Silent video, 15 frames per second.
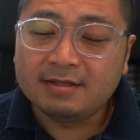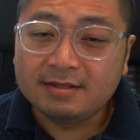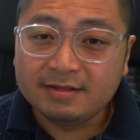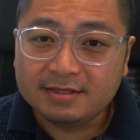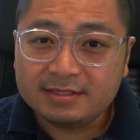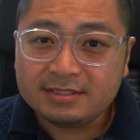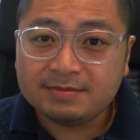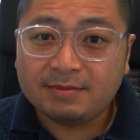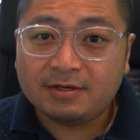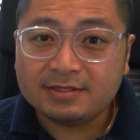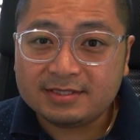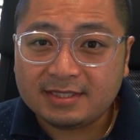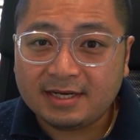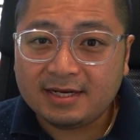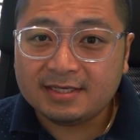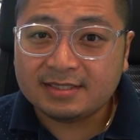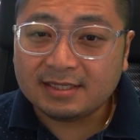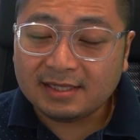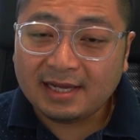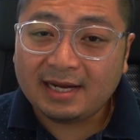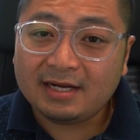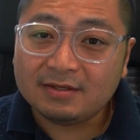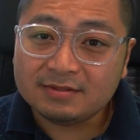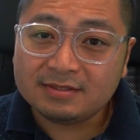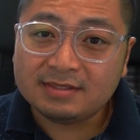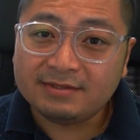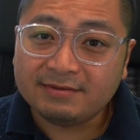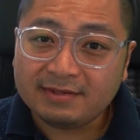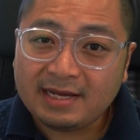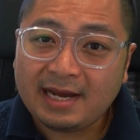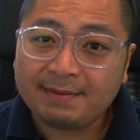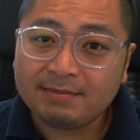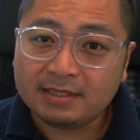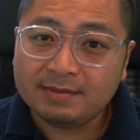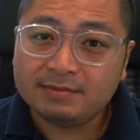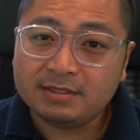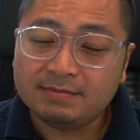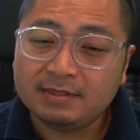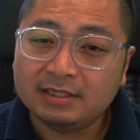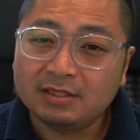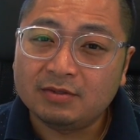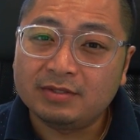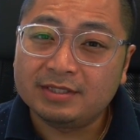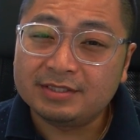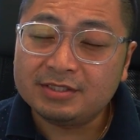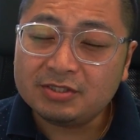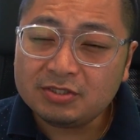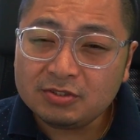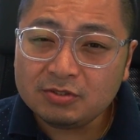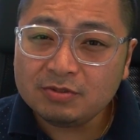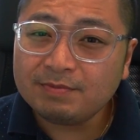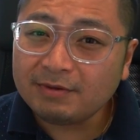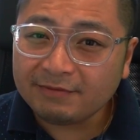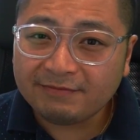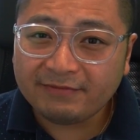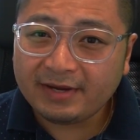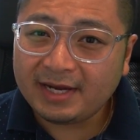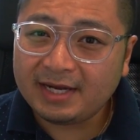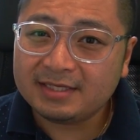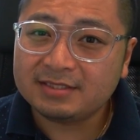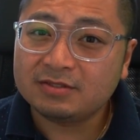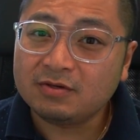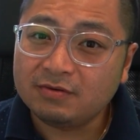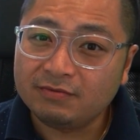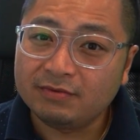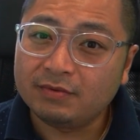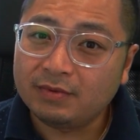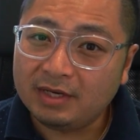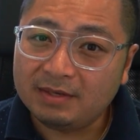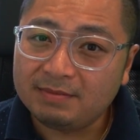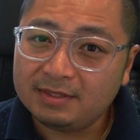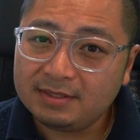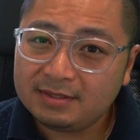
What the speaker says: This small size allows the app clip to be loaded super fast over the web.